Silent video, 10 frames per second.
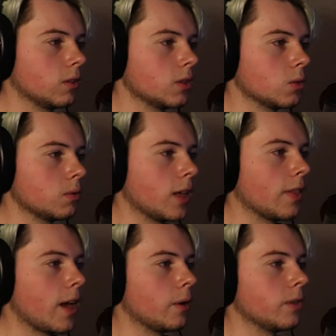This one? Yeah,
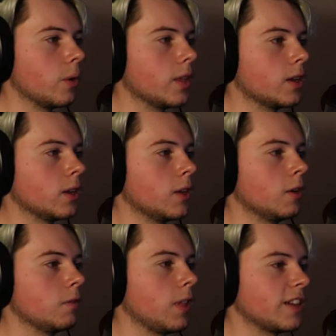that one. The one that
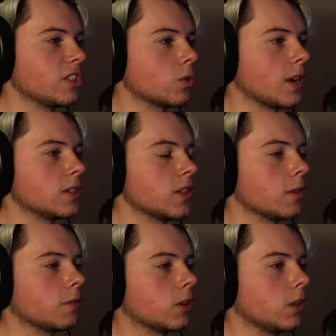flashes red instead
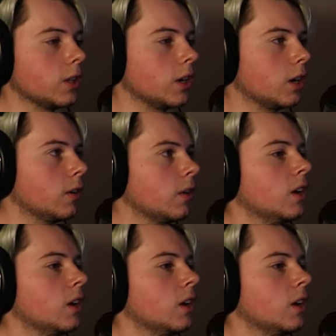of clear.